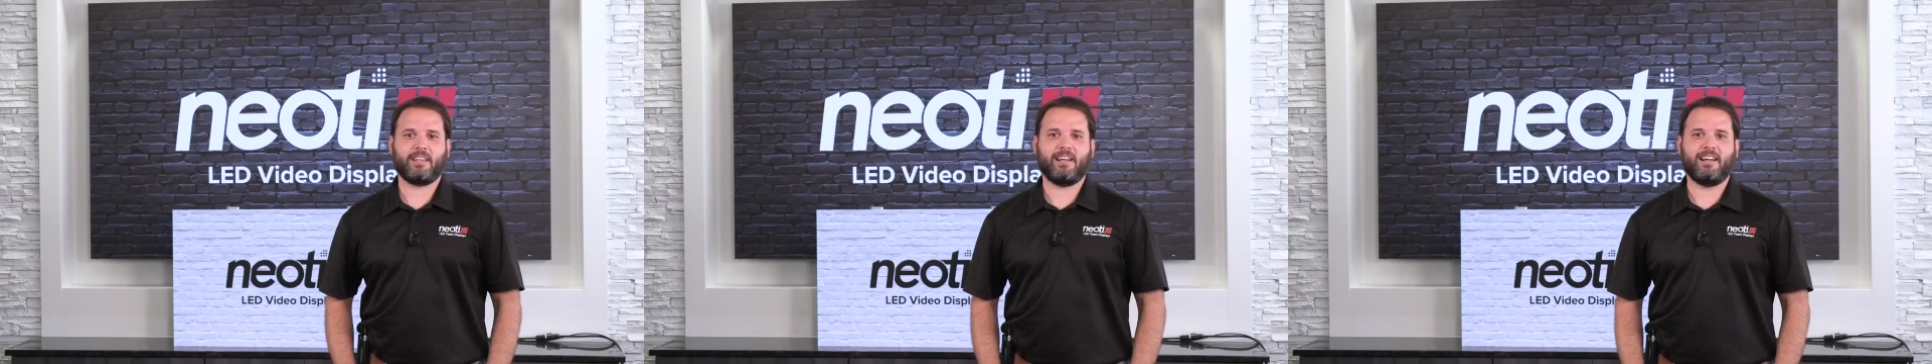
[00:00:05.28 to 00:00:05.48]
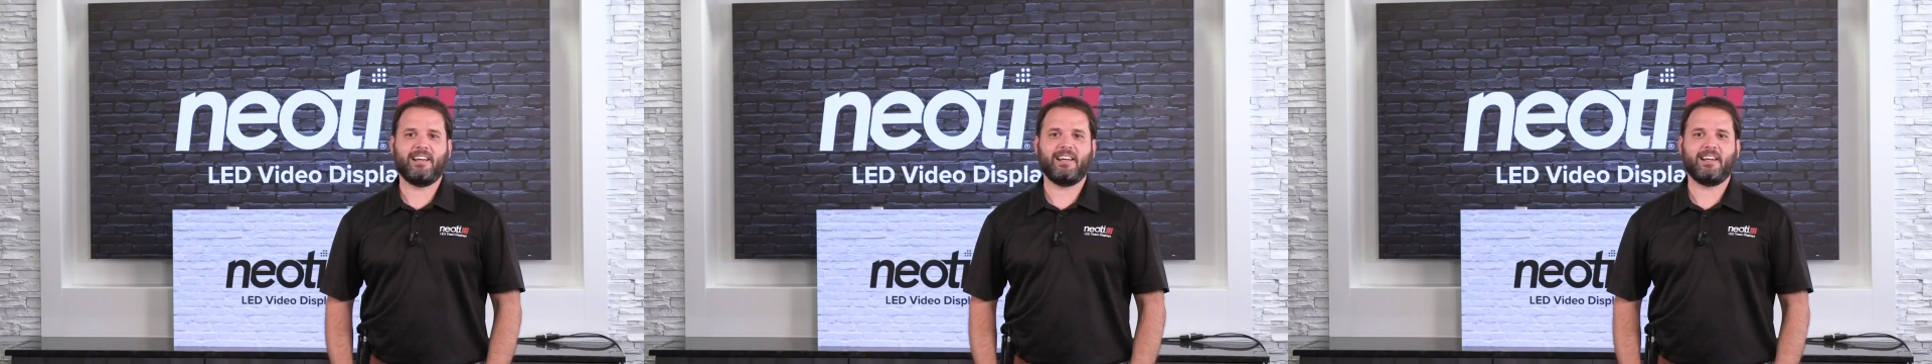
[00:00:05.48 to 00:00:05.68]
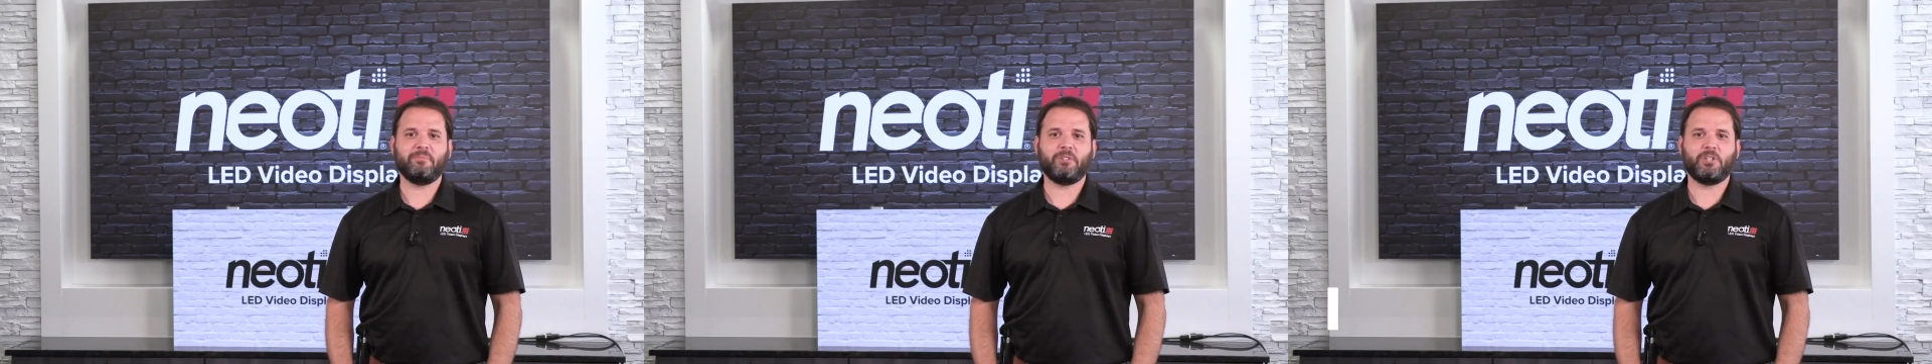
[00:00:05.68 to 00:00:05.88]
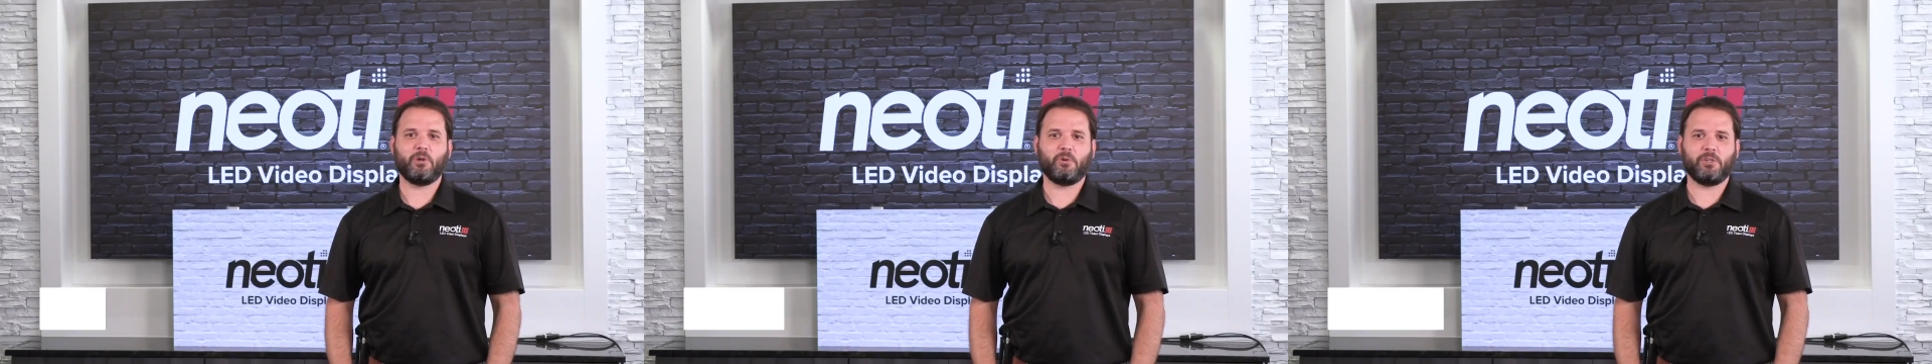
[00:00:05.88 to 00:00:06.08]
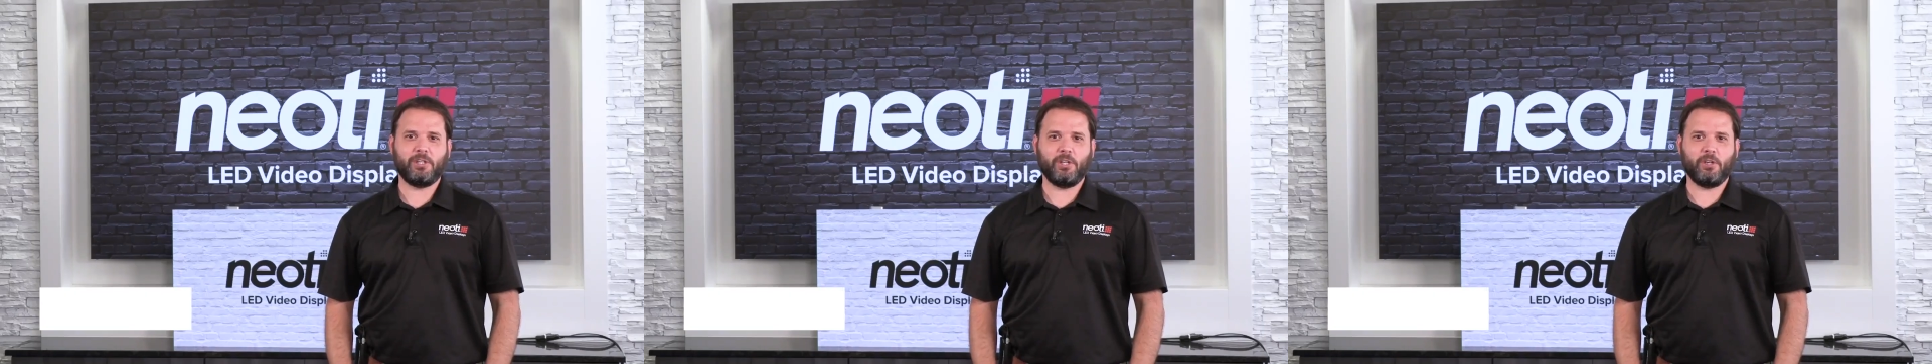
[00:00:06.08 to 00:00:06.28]
Hi, I'm
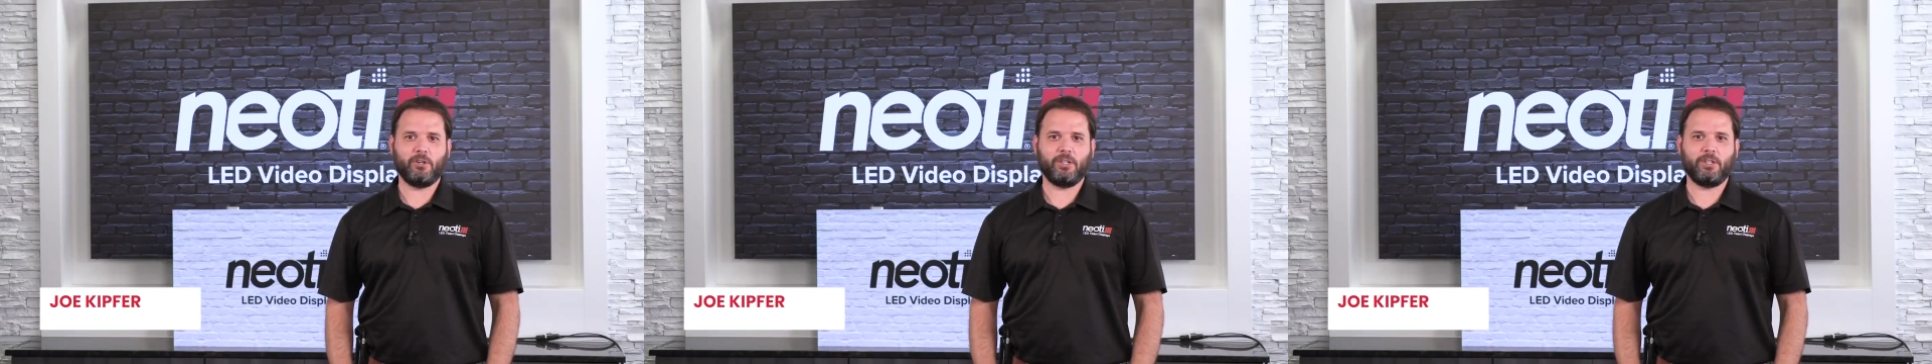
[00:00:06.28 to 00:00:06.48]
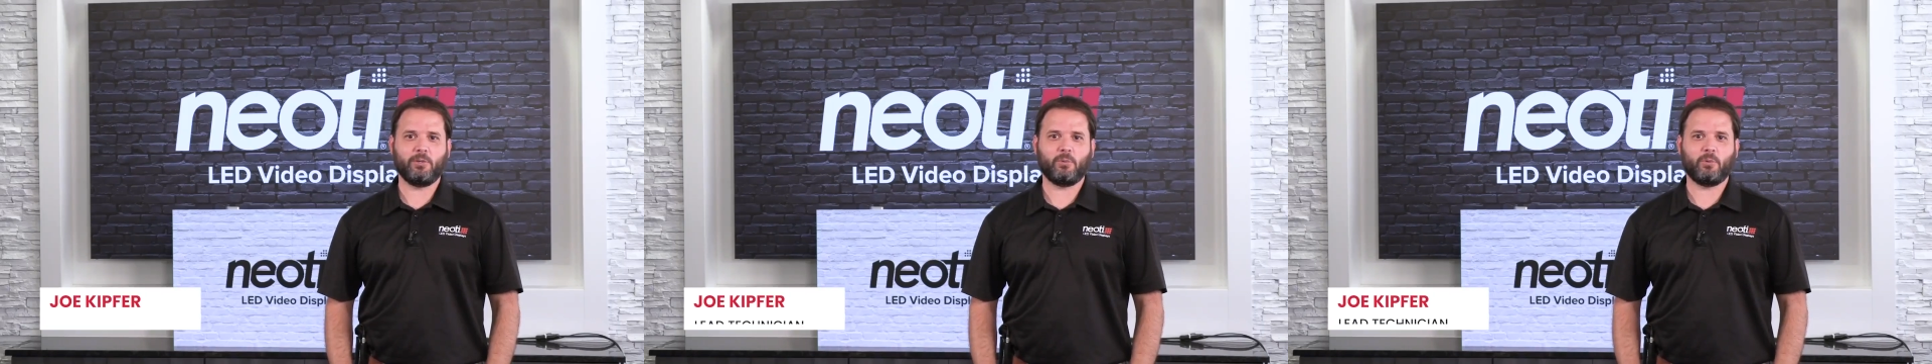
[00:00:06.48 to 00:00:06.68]
Joe with Neoti.